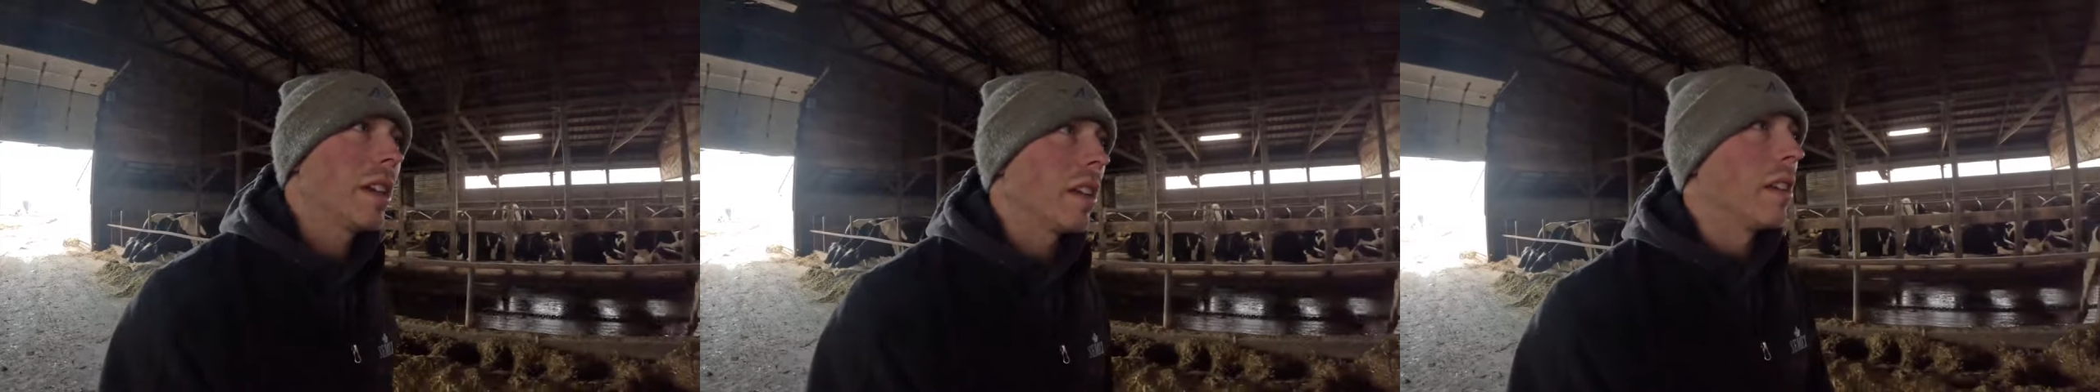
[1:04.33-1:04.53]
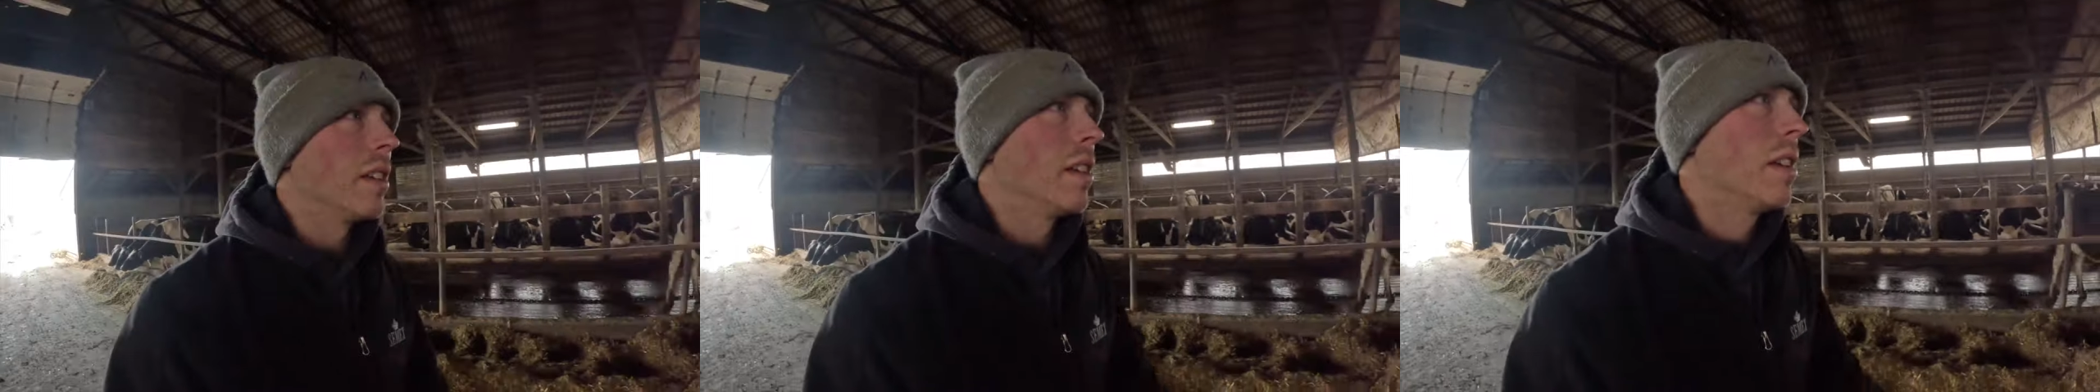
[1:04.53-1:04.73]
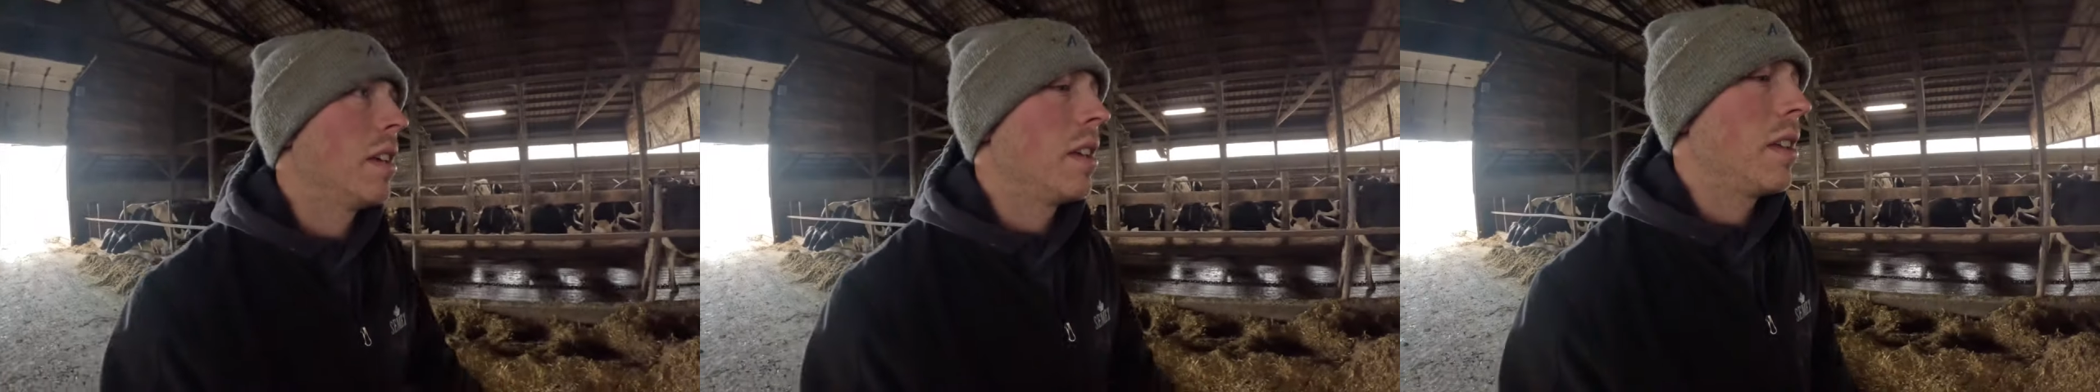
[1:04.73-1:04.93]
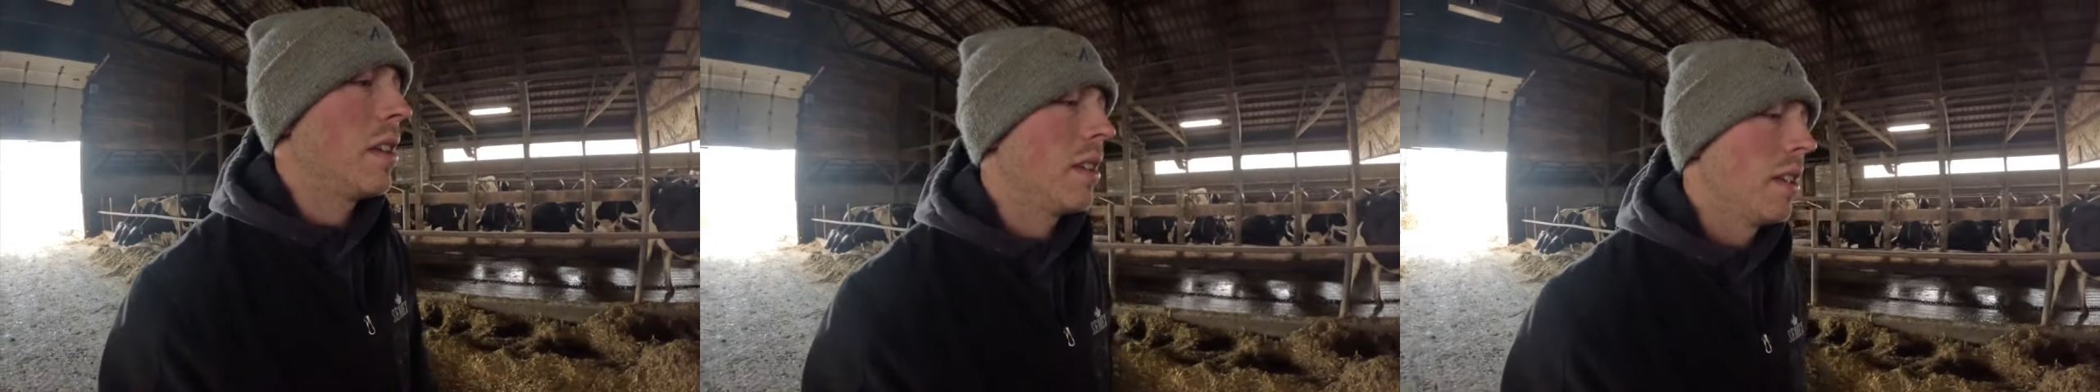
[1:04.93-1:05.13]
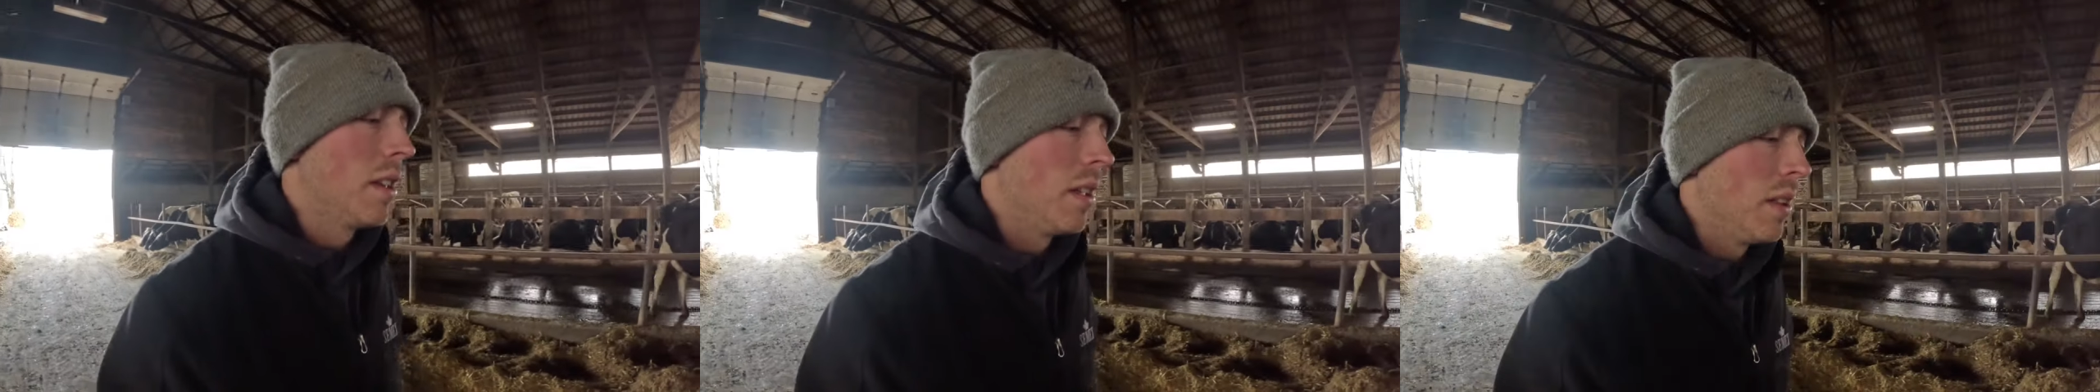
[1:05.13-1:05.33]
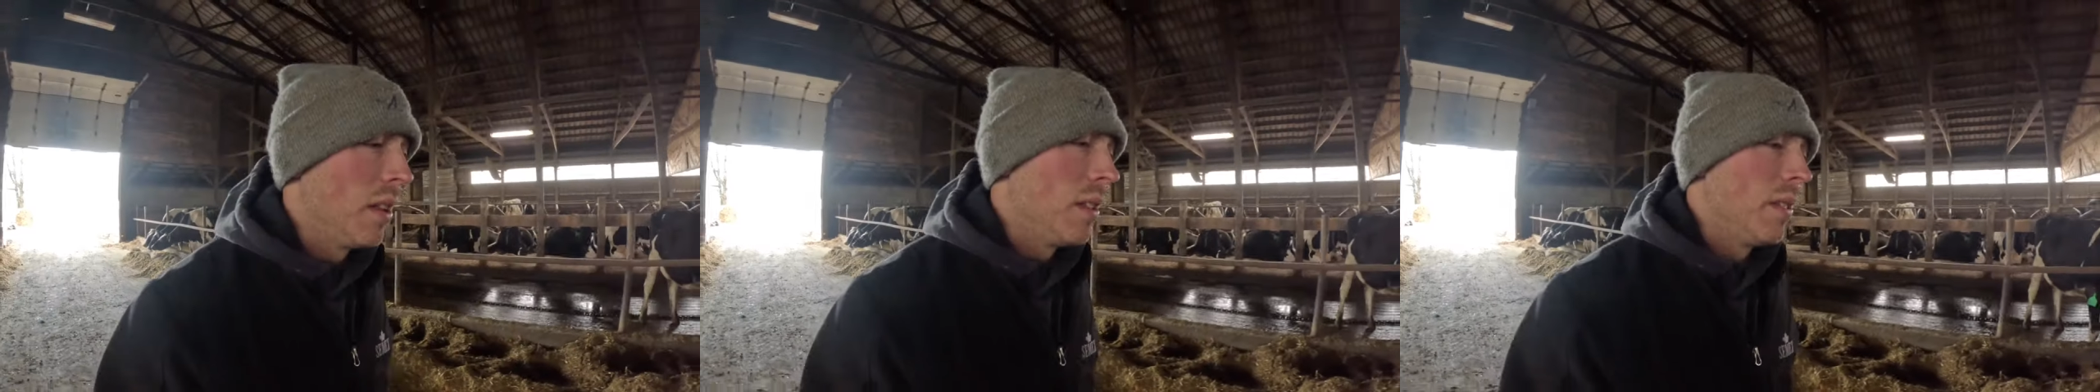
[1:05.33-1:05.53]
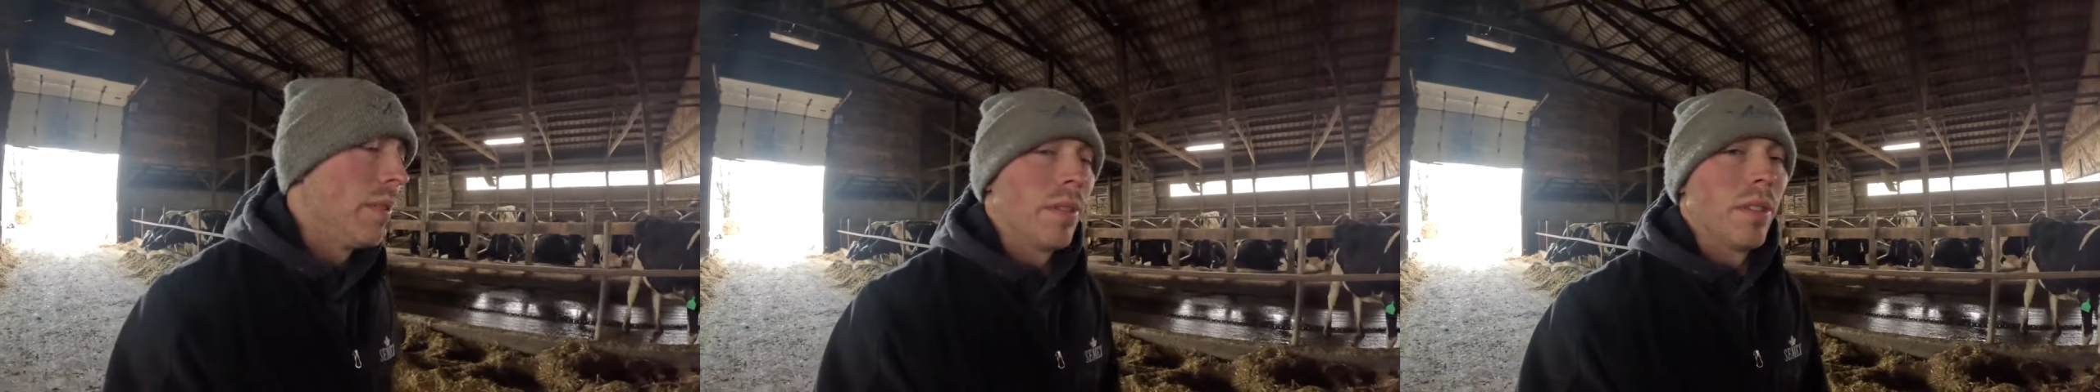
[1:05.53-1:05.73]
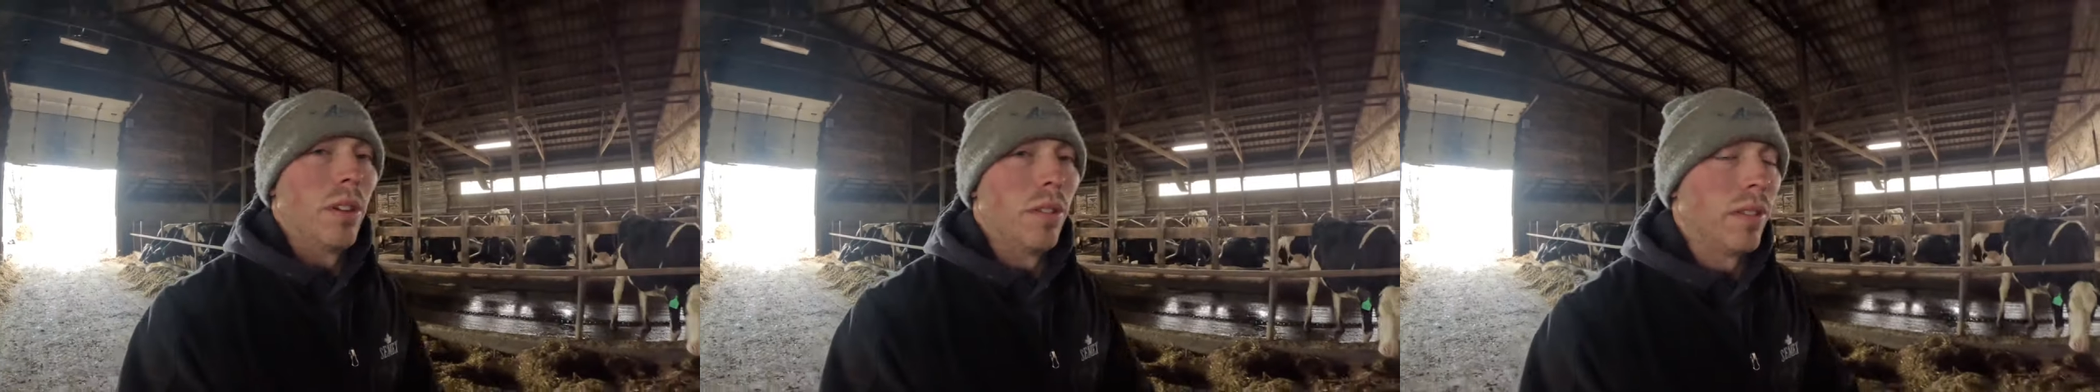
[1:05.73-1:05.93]
and
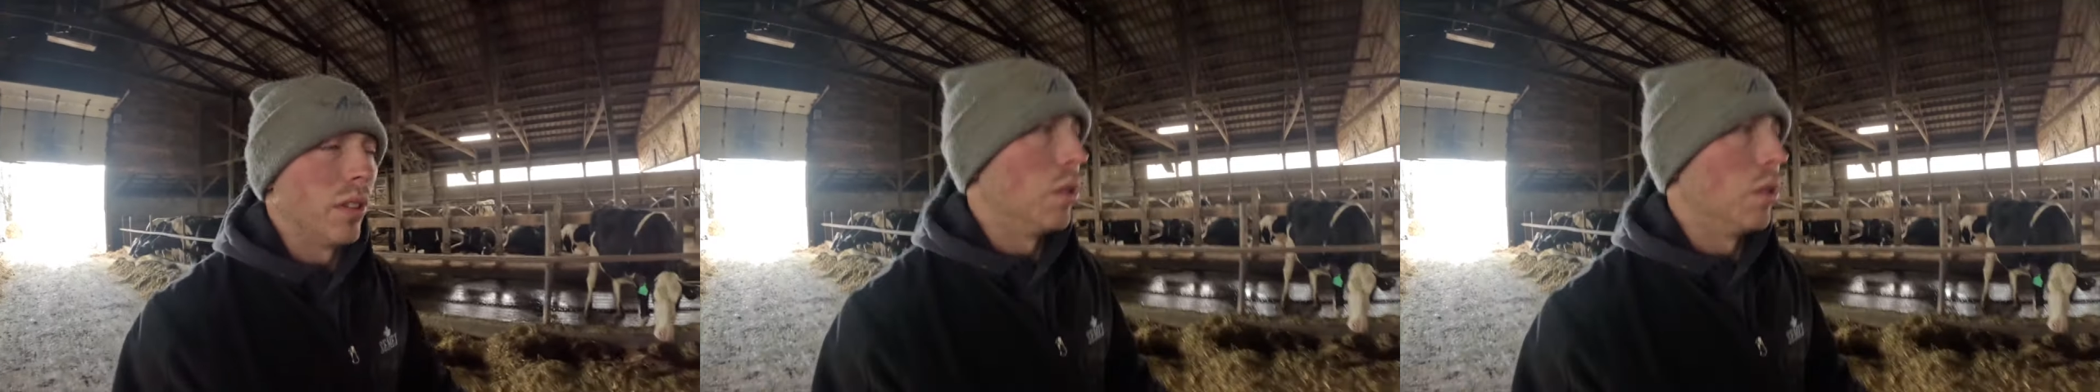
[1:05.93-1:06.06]
hopefully